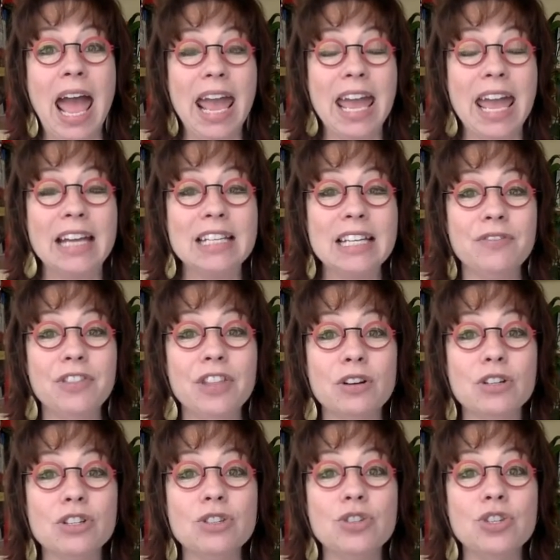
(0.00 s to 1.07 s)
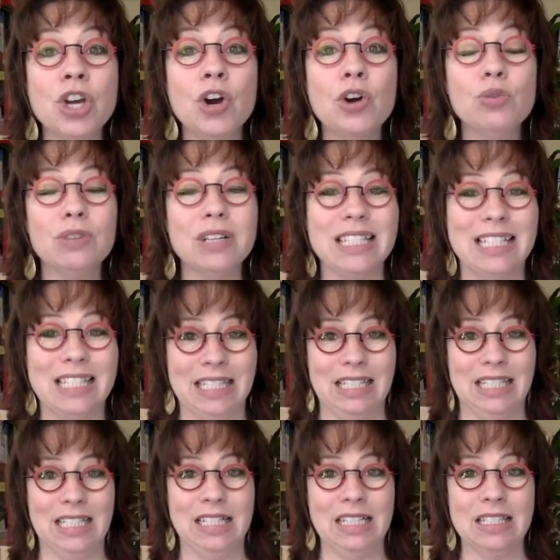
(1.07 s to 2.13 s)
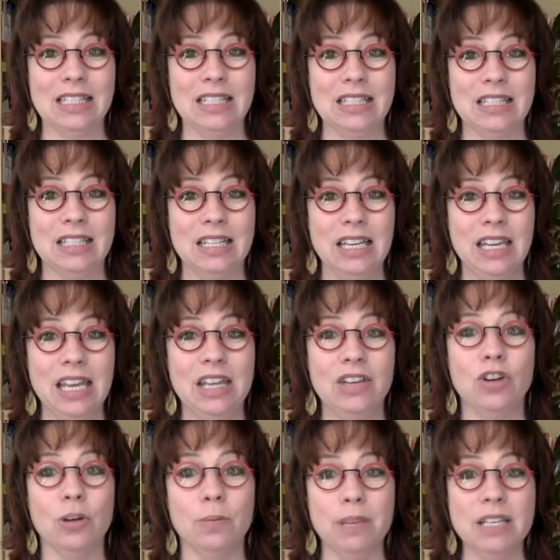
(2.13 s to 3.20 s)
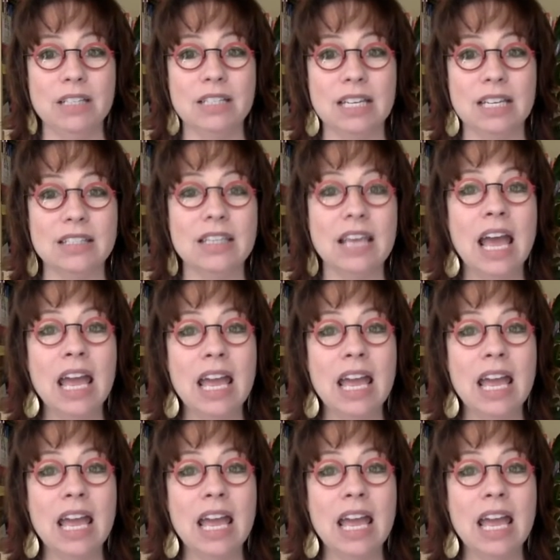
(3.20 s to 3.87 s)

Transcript: And if there's no resistance in your business,